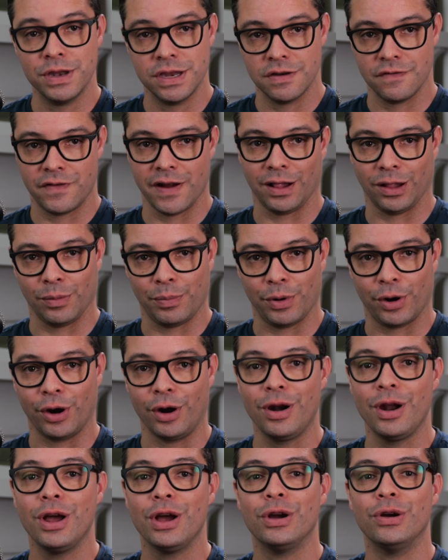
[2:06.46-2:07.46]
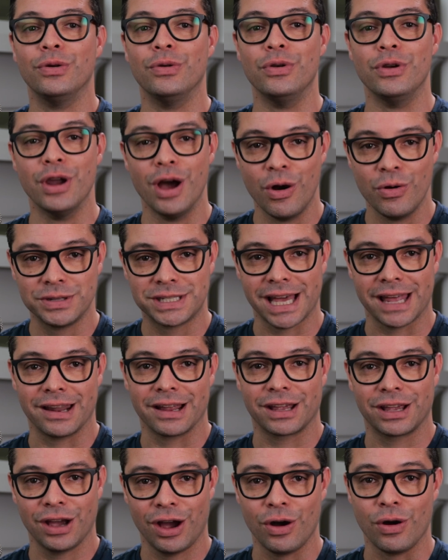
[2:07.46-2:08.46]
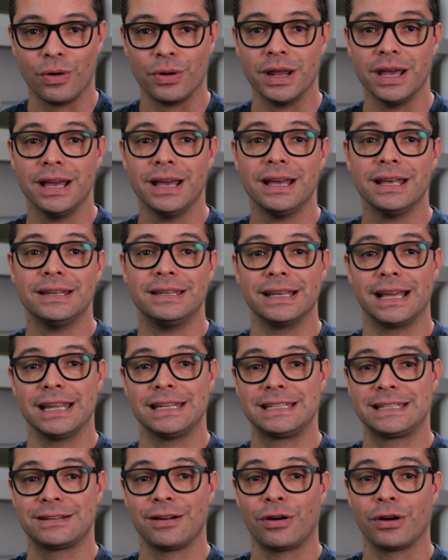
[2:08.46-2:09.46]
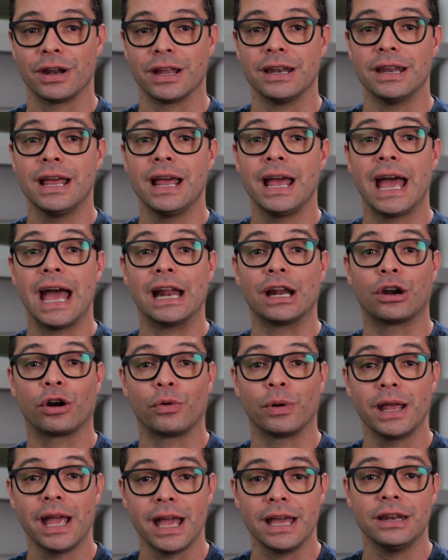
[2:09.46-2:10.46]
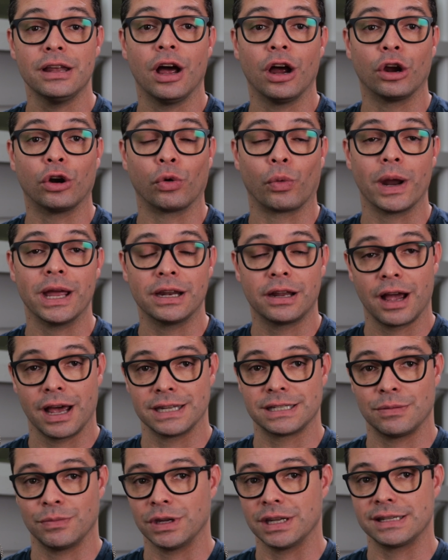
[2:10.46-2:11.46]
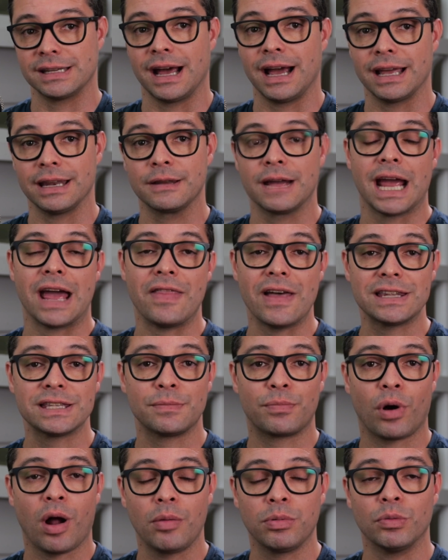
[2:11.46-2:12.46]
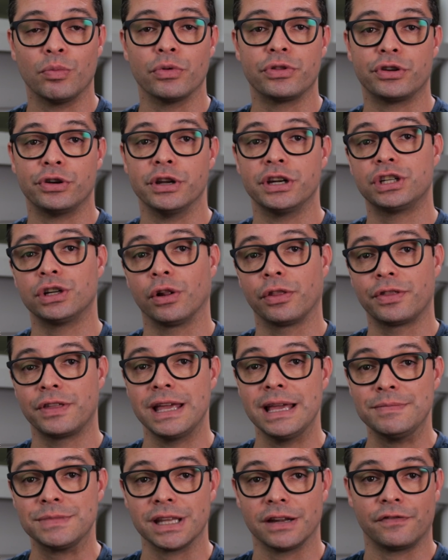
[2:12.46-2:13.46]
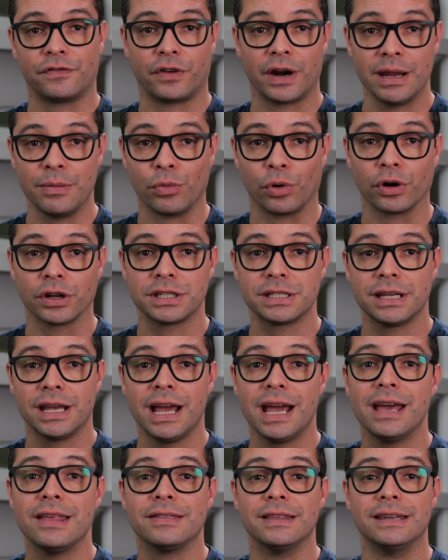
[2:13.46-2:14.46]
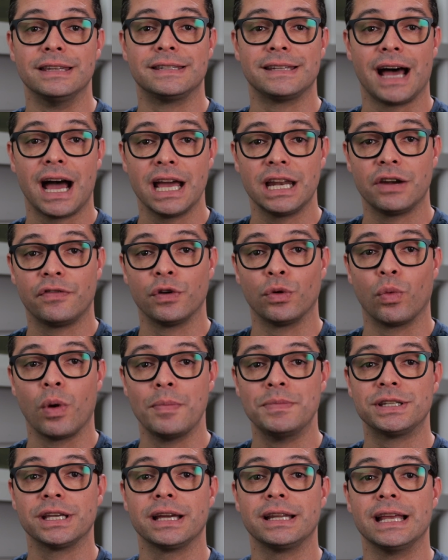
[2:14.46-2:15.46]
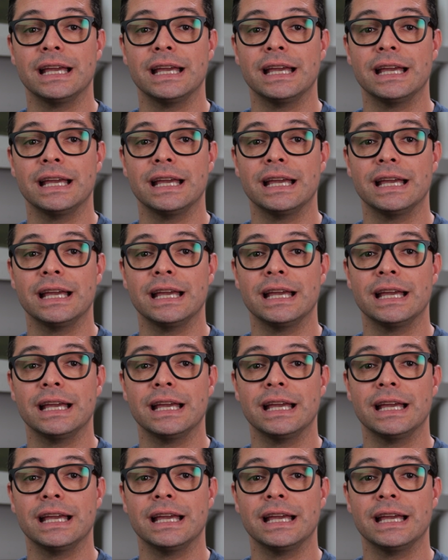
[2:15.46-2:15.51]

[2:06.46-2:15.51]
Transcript: developer who knows how to code to get started and create a great custom design. And that's the problem with traditional themes and frameworks. The design of your website